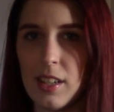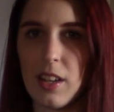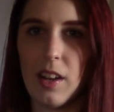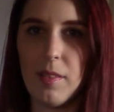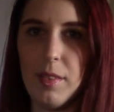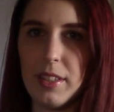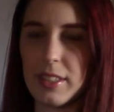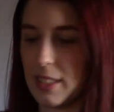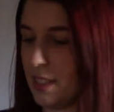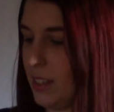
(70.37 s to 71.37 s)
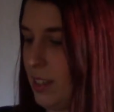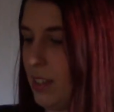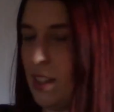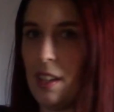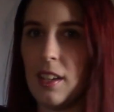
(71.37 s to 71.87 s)
got this
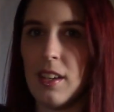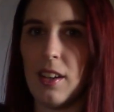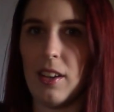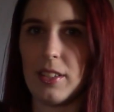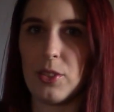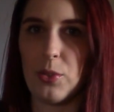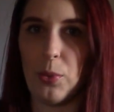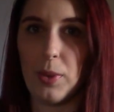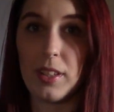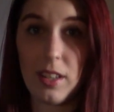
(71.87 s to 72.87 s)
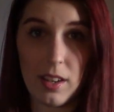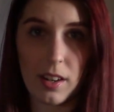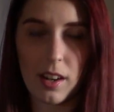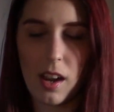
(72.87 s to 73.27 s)
onto here.